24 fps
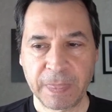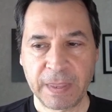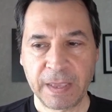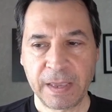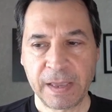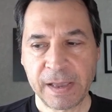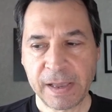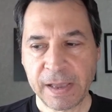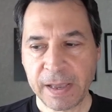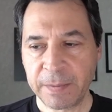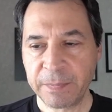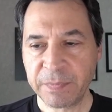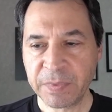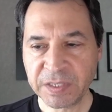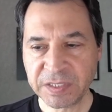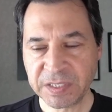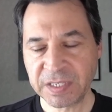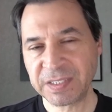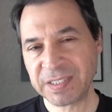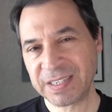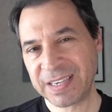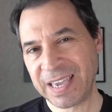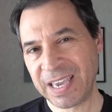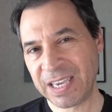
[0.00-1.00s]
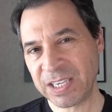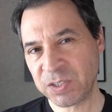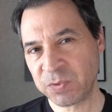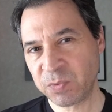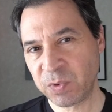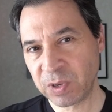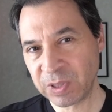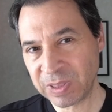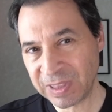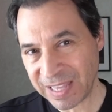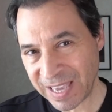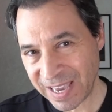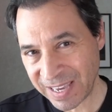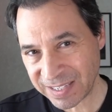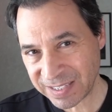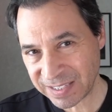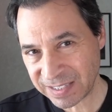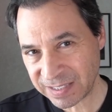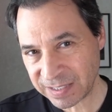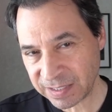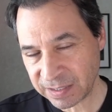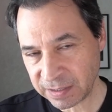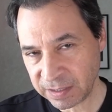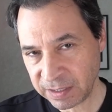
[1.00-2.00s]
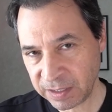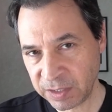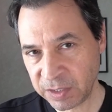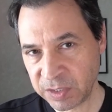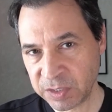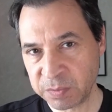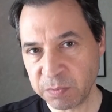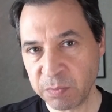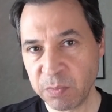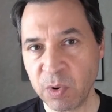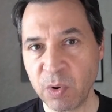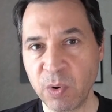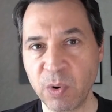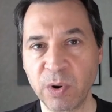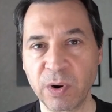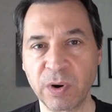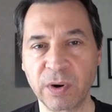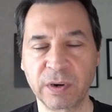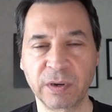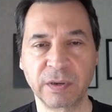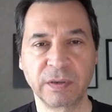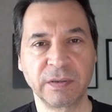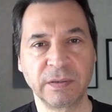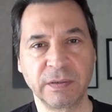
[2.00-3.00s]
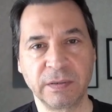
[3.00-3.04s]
Um, this is a case where less is more.